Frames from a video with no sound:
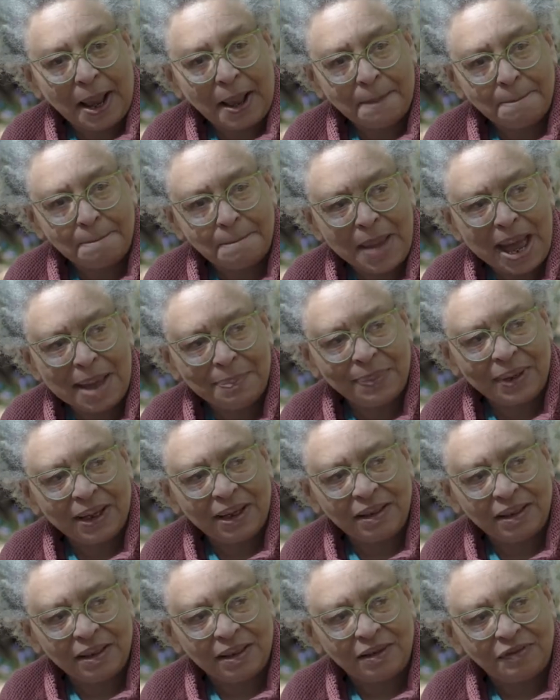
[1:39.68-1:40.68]

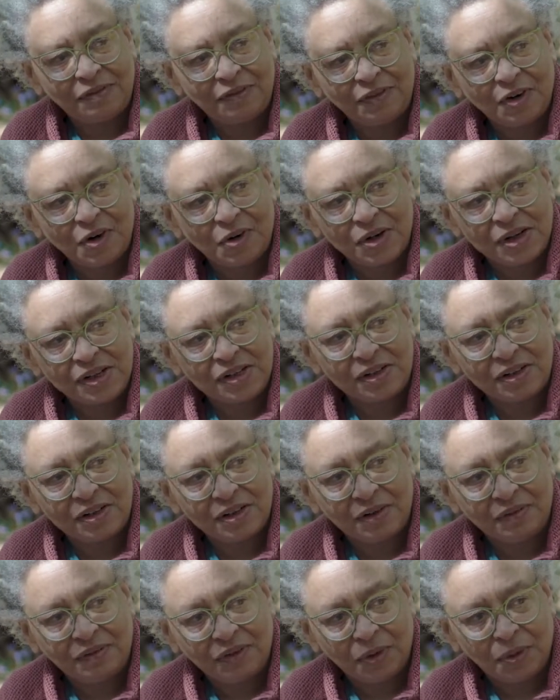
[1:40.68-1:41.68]
mapping the forest
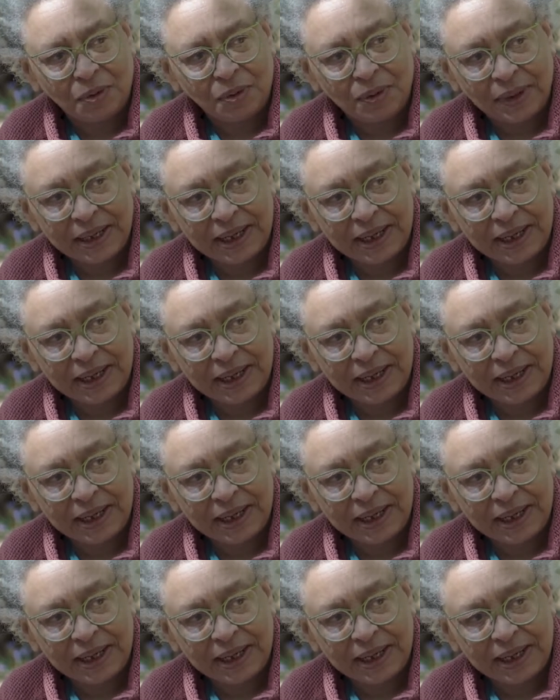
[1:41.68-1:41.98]
of your